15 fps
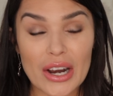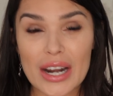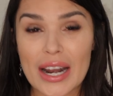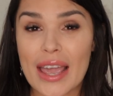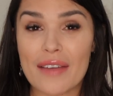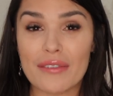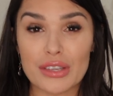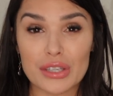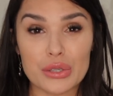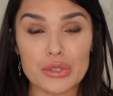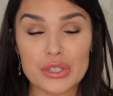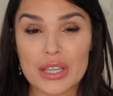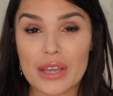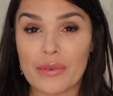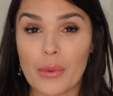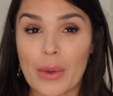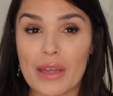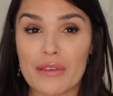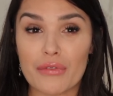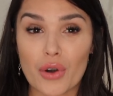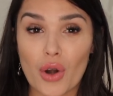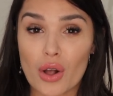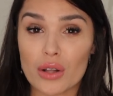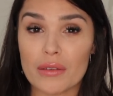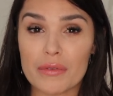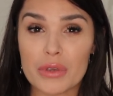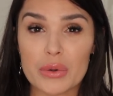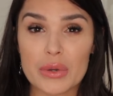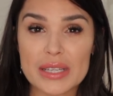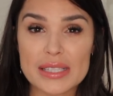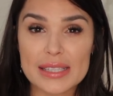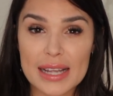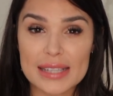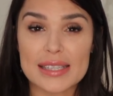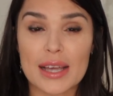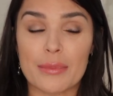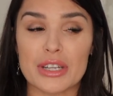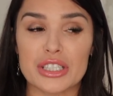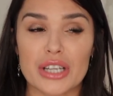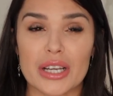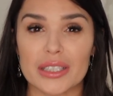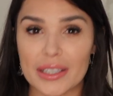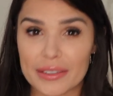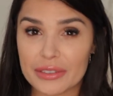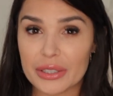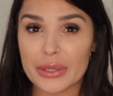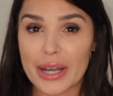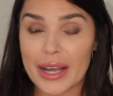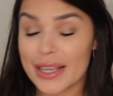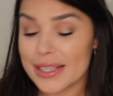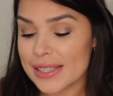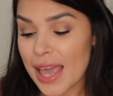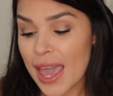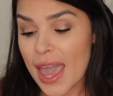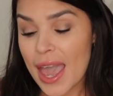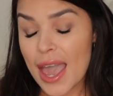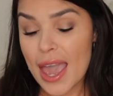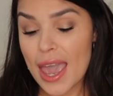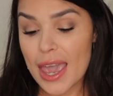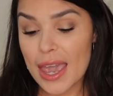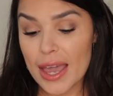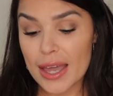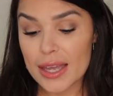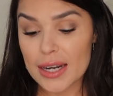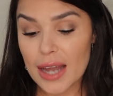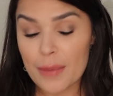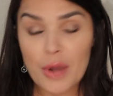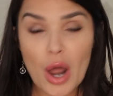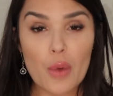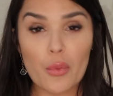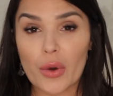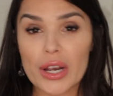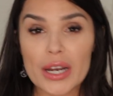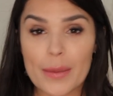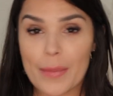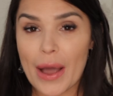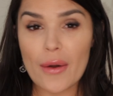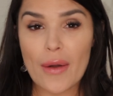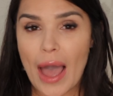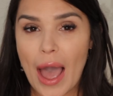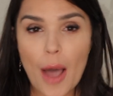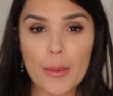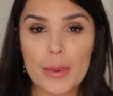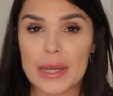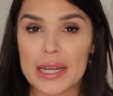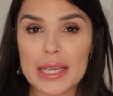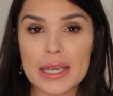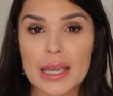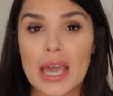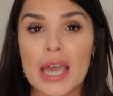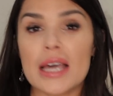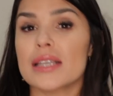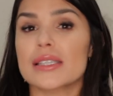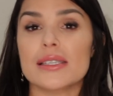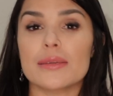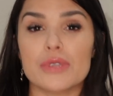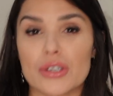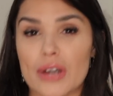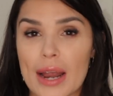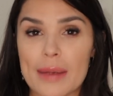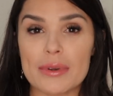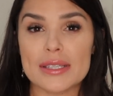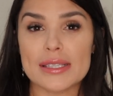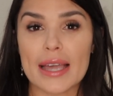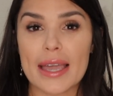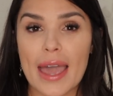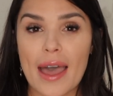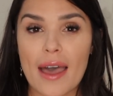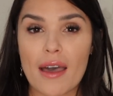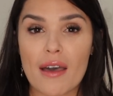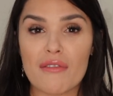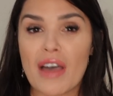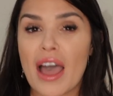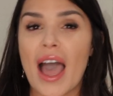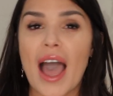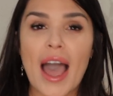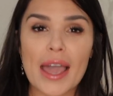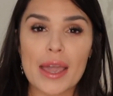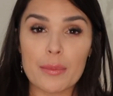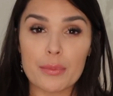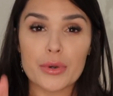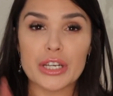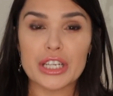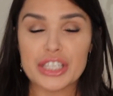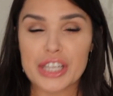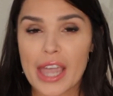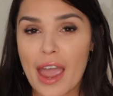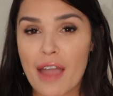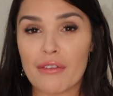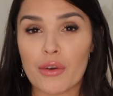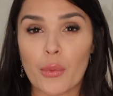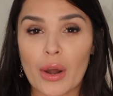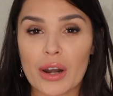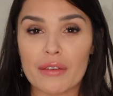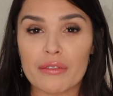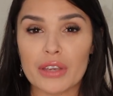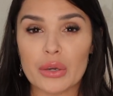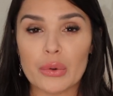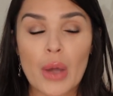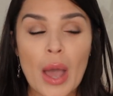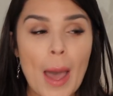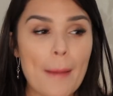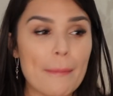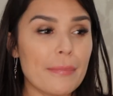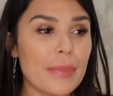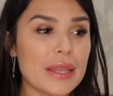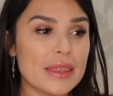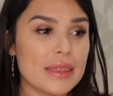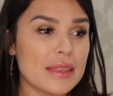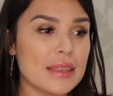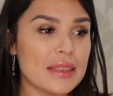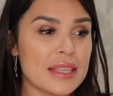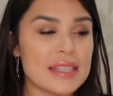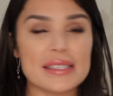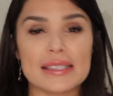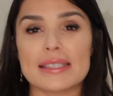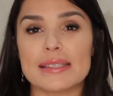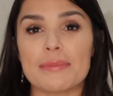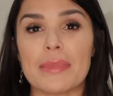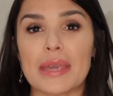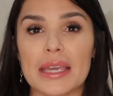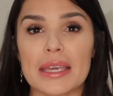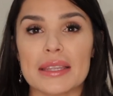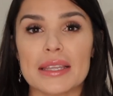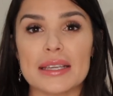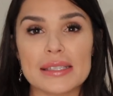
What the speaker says: and I have a huge giveaway for all of you, because that's how much I love you guys. And I'm not worried about how many subscribers I have. I appreciate every one of you, but this is me